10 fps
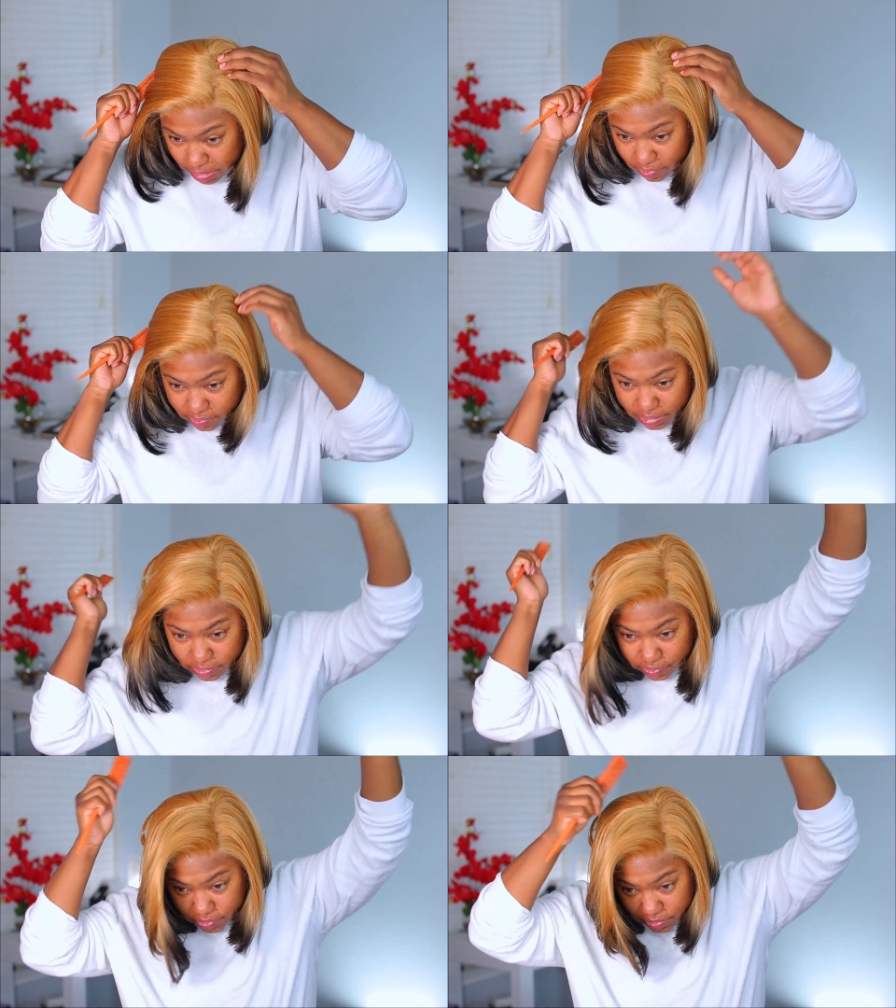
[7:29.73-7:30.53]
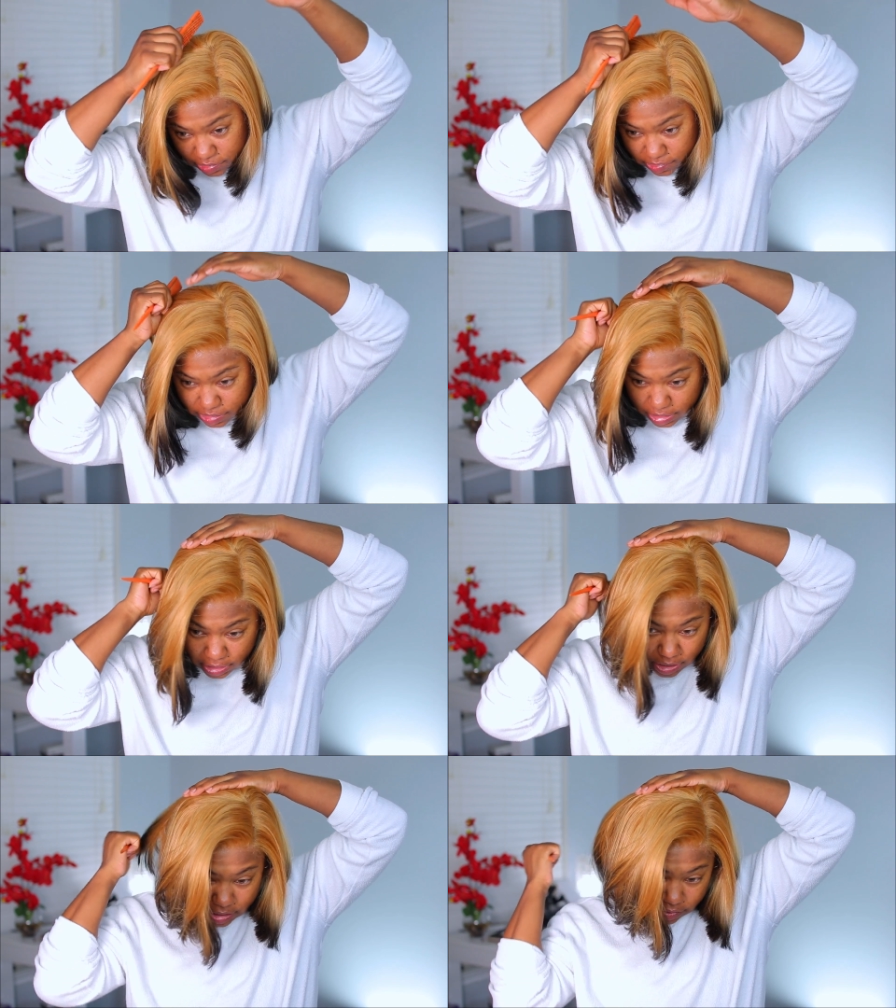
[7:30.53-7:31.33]
melts into the
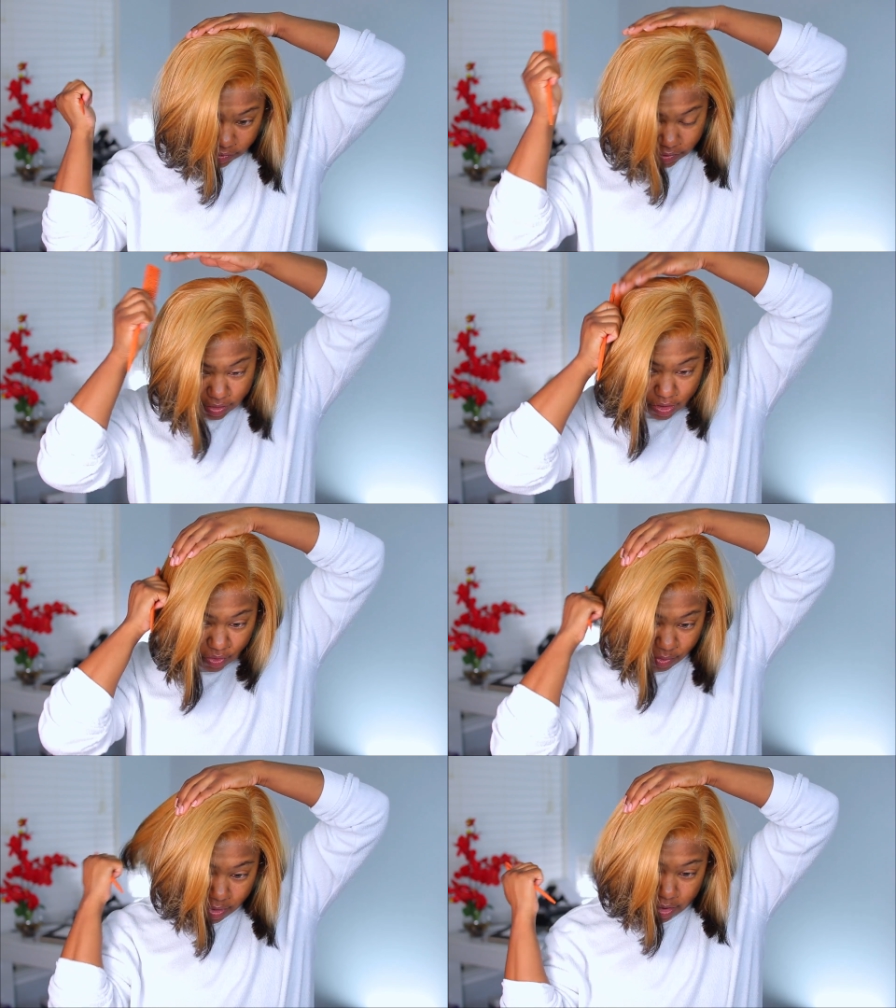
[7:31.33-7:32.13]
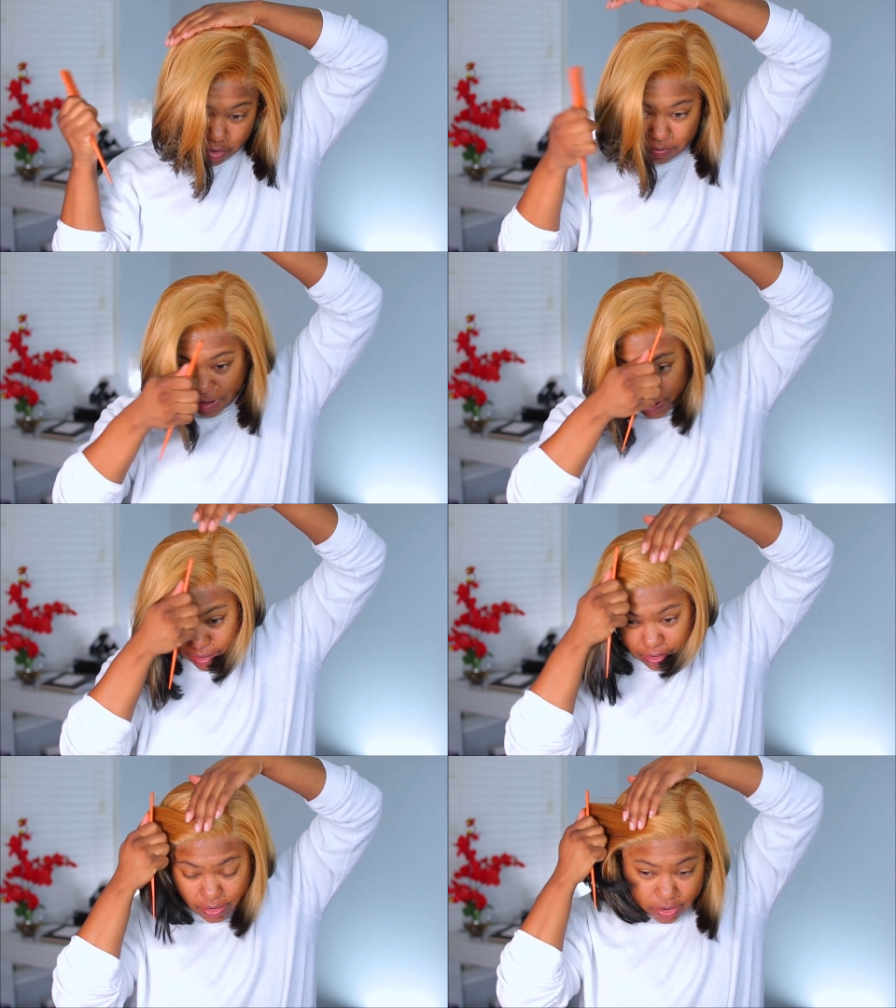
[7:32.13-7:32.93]
skin so bomb.
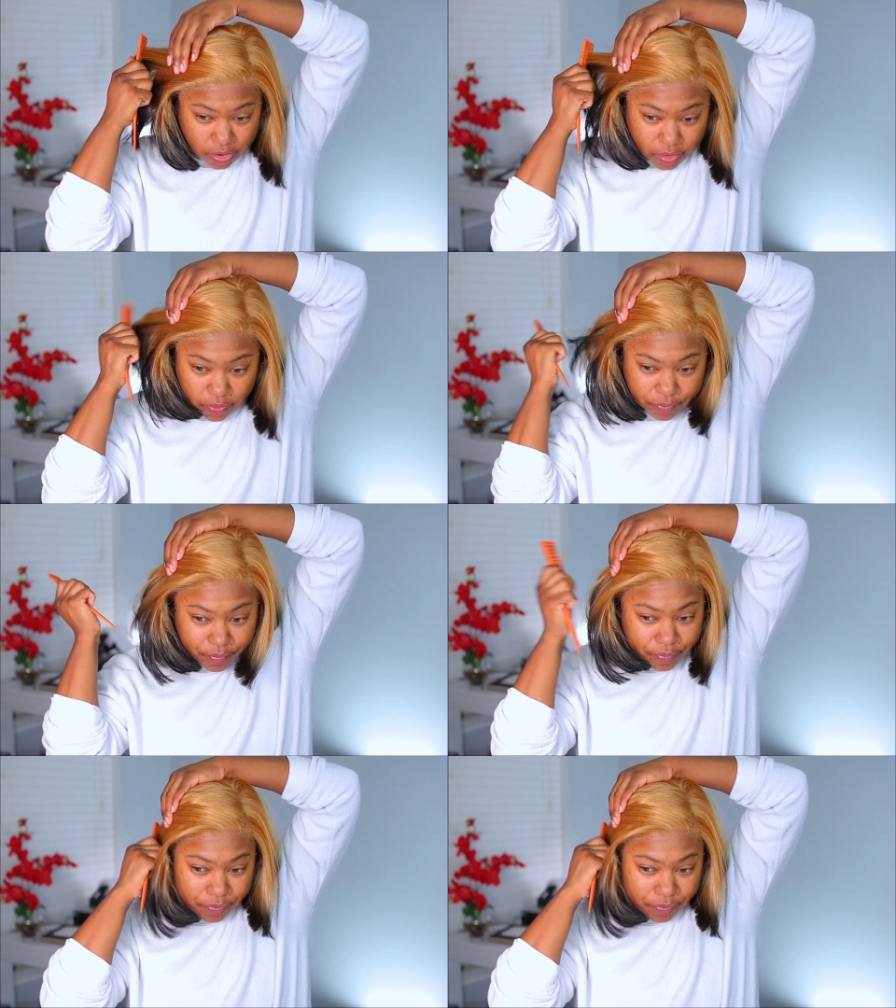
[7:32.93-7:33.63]
Like, girl,